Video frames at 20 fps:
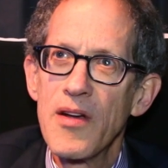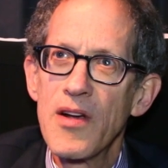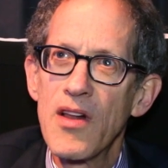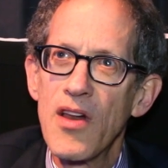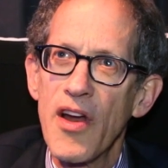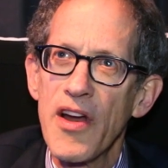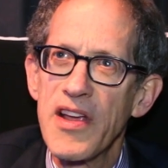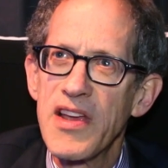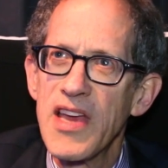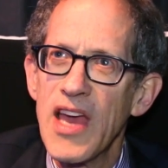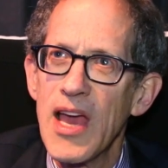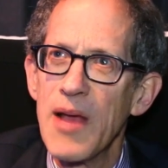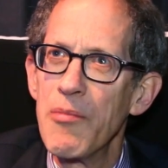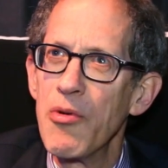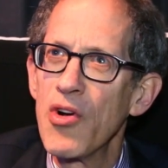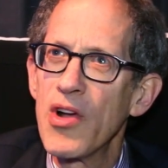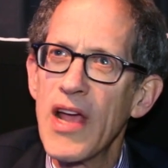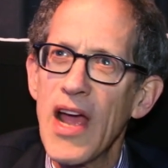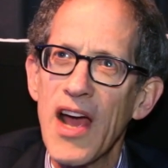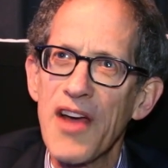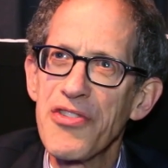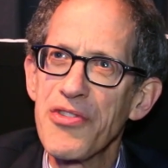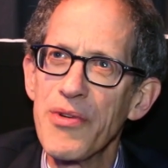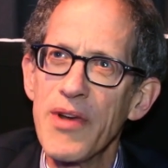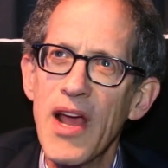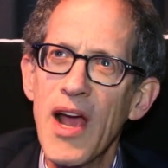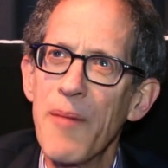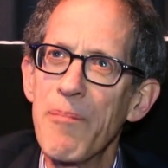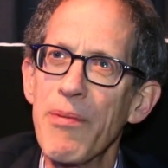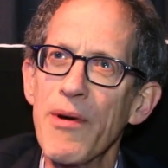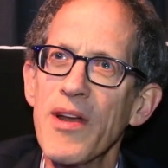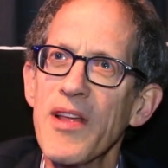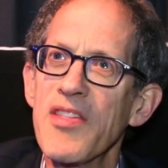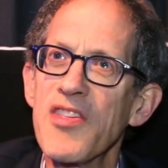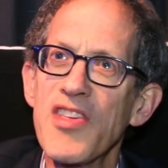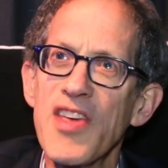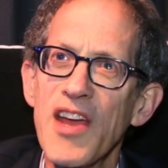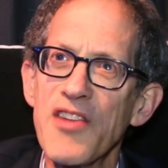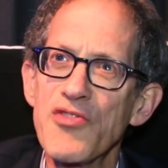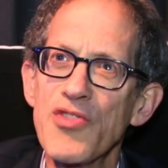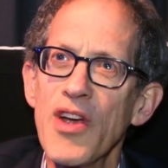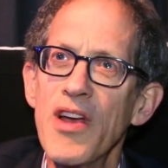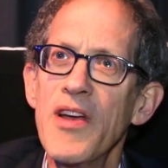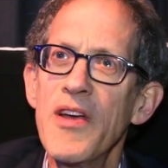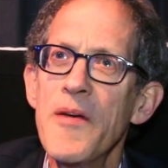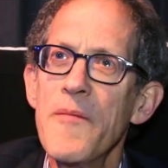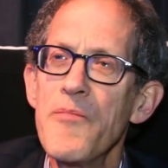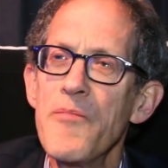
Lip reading: Clark Gable, Katharine Hepburn, etc.,